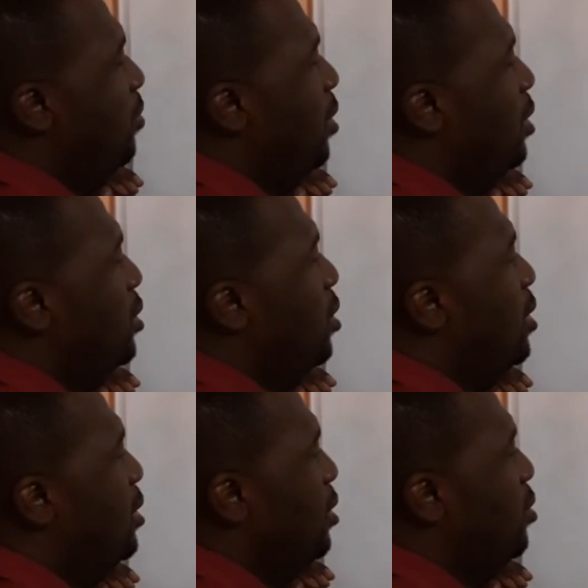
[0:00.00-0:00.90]
plus
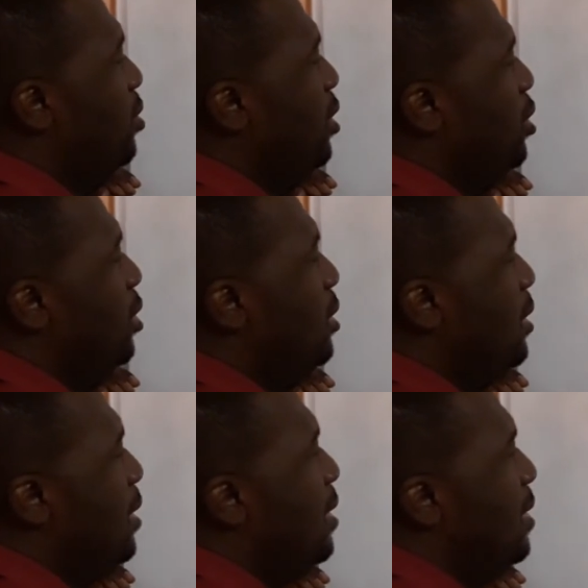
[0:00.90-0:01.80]

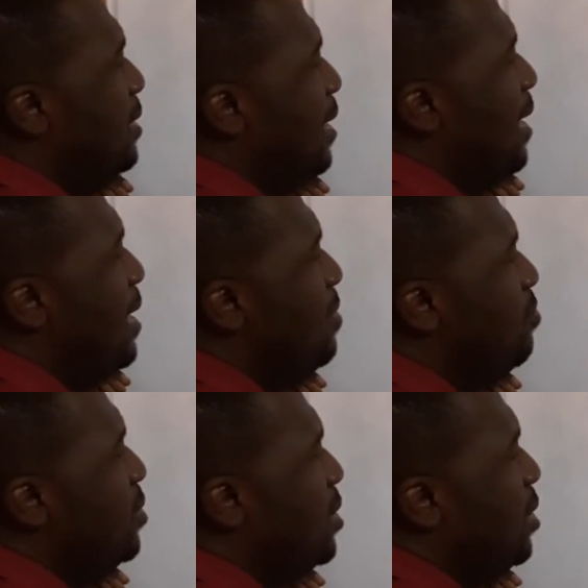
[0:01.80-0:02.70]
concentration
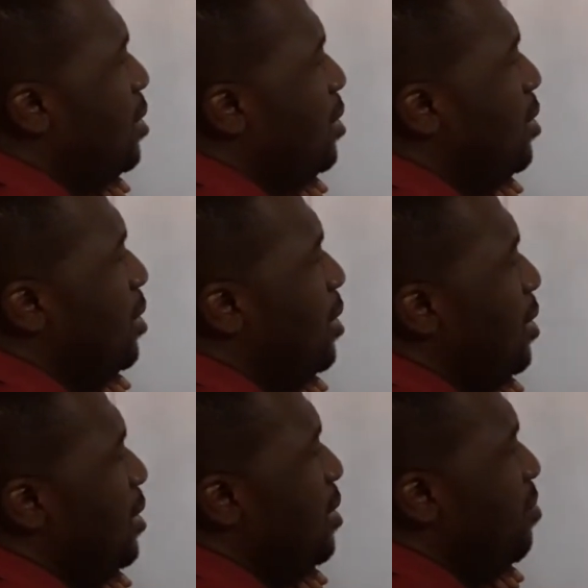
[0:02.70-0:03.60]
times
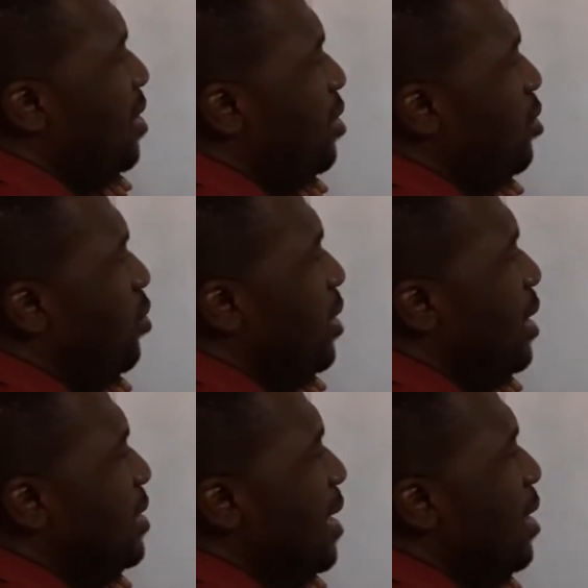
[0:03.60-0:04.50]
the
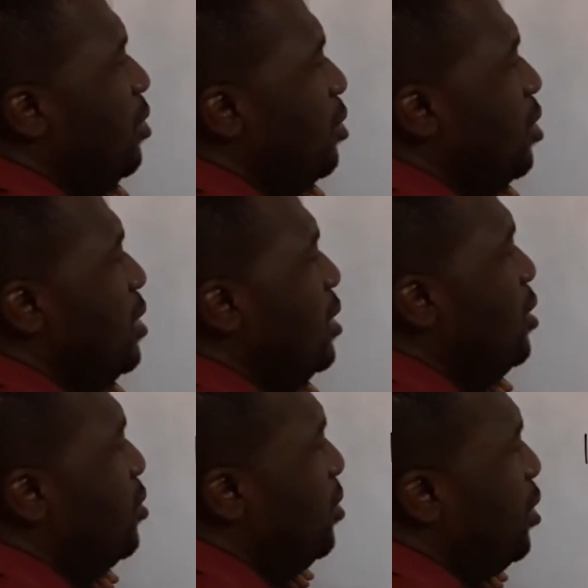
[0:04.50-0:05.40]
methanoate ion
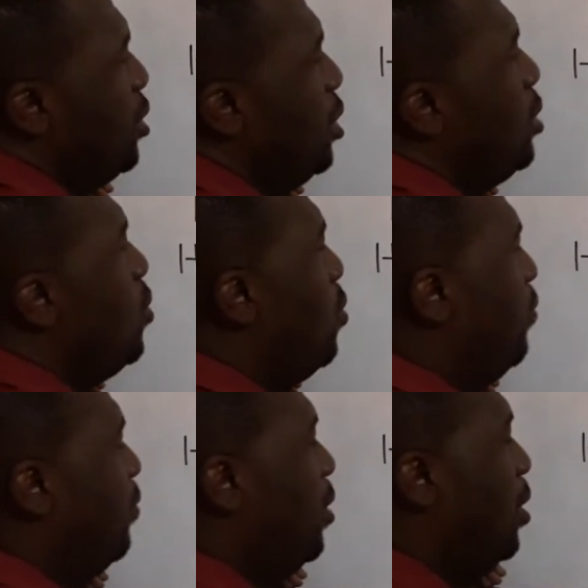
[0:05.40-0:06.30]
concentration
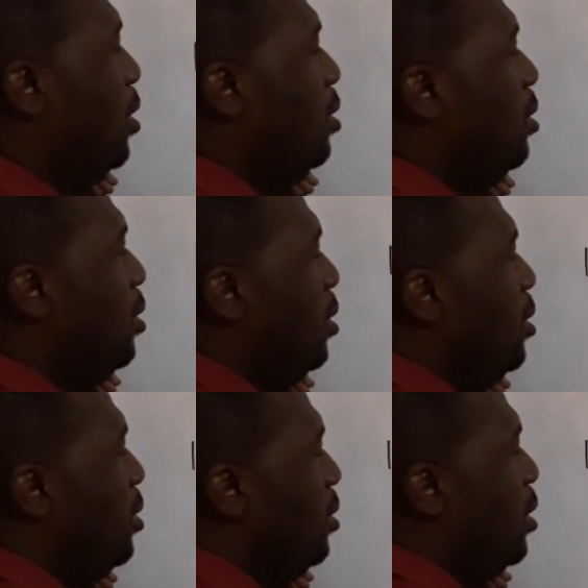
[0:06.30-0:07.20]
over
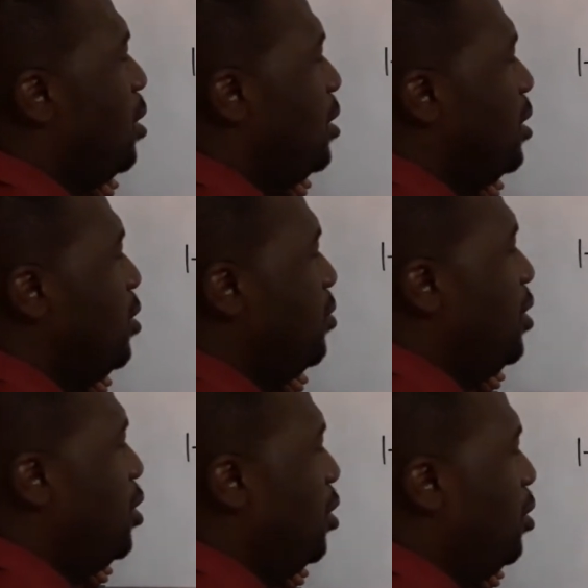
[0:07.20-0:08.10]
the
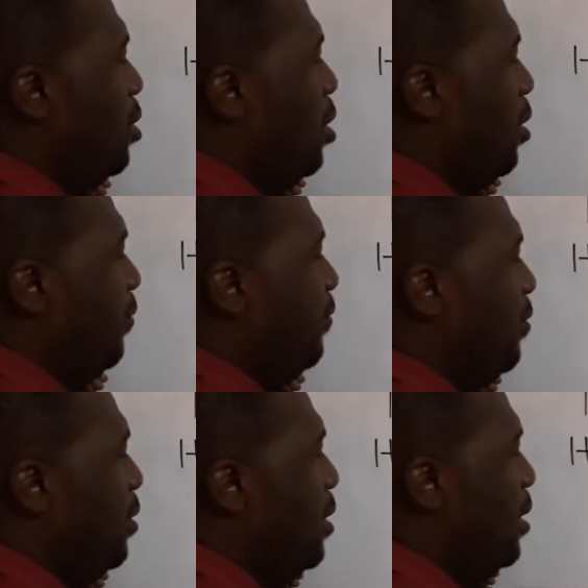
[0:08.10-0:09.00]
concentration of
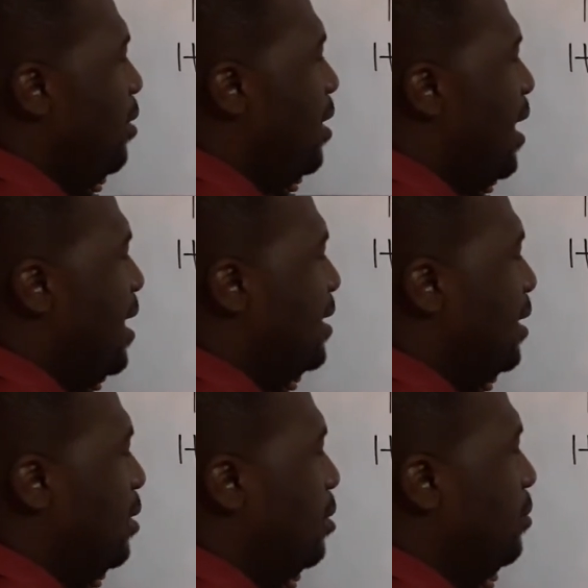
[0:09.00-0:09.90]
the acid.